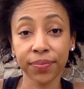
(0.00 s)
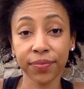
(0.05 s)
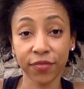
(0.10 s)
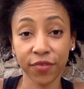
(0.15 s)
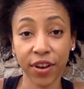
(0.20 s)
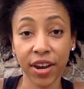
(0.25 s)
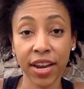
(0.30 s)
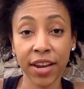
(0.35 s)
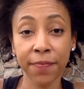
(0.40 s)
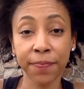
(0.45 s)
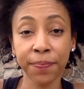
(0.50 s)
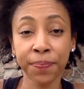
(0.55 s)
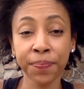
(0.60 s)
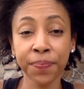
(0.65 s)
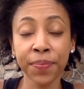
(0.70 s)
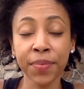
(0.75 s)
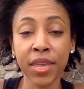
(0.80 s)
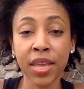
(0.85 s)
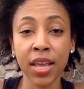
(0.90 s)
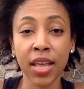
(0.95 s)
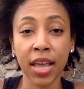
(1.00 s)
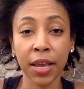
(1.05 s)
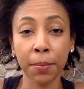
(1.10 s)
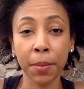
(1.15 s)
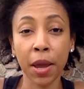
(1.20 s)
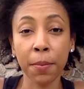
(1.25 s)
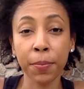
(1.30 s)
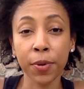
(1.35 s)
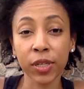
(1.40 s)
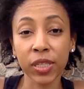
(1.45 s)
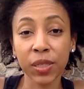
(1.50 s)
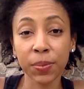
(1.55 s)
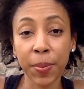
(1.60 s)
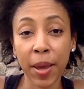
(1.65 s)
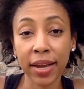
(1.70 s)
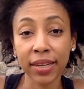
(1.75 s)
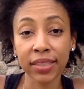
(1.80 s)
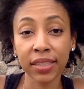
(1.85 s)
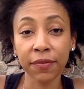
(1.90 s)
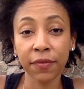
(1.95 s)
right? Like, my
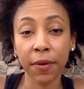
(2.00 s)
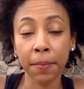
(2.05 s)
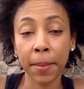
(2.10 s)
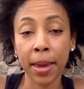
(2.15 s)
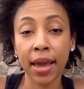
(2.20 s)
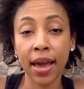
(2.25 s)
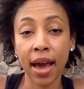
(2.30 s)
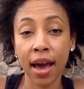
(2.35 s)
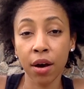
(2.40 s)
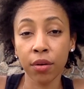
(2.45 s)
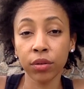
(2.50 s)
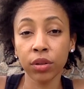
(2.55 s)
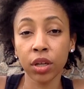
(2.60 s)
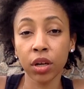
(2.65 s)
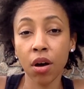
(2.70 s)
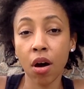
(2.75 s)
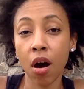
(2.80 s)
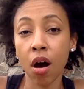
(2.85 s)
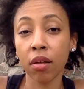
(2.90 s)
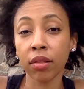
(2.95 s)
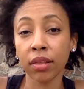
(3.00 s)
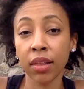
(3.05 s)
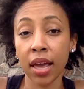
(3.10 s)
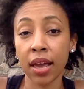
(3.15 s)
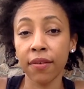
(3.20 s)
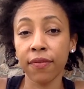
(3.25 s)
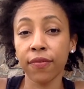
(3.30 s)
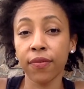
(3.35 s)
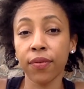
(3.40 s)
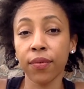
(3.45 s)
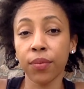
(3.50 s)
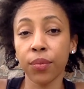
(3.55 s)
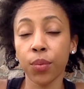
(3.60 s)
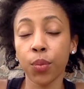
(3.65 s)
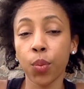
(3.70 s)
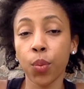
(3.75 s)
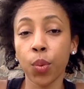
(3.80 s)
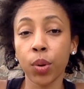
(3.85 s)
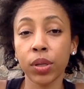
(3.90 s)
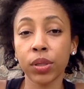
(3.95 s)
perspective and my outlook on life
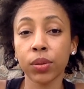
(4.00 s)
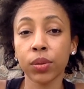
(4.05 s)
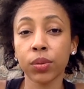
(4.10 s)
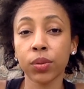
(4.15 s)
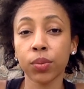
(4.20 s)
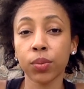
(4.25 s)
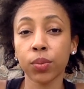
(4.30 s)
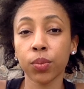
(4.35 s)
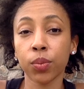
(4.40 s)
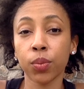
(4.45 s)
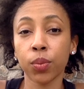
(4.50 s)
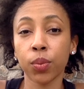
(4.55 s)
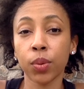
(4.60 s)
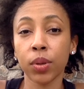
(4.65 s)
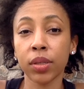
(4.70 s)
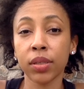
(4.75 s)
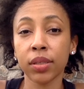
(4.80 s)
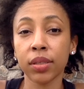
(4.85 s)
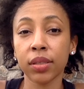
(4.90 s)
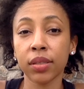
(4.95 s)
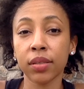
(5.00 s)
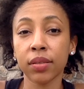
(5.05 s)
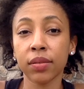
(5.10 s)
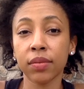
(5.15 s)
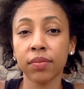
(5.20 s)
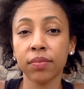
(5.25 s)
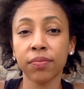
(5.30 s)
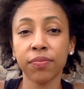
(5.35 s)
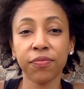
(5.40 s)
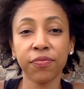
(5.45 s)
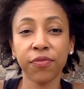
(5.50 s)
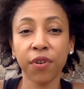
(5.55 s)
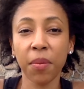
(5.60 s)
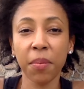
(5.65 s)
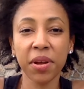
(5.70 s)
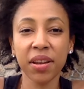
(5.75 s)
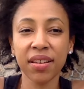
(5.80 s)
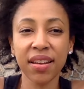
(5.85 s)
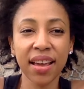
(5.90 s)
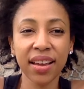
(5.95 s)
was was
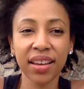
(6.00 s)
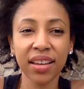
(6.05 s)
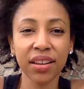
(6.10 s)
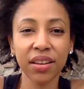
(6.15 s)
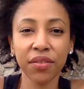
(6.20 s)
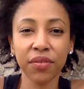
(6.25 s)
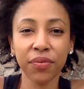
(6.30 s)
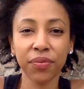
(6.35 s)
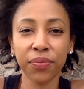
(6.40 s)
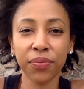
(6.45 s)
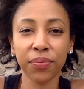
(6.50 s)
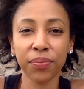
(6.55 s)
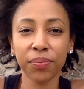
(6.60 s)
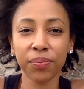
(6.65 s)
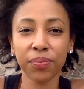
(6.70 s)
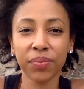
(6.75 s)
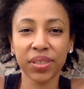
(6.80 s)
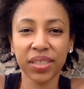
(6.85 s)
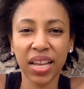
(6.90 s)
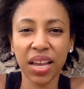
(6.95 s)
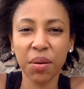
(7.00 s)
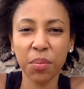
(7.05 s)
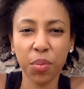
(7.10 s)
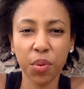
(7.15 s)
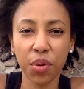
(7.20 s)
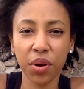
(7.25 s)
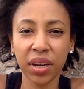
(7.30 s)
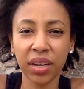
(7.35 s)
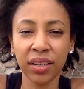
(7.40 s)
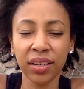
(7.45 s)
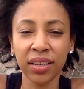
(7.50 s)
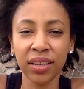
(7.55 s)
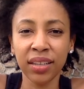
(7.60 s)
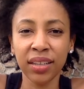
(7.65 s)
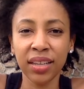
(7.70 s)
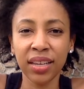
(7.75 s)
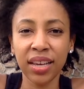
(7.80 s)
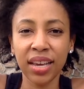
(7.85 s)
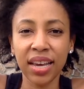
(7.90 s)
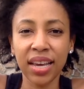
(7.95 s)
from a negative standpoint.
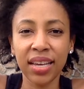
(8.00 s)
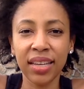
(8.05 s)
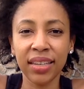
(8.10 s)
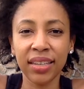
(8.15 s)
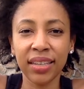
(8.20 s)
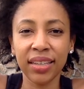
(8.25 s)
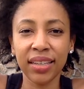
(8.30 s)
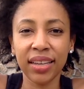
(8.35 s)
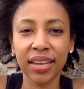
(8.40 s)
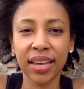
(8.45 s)
And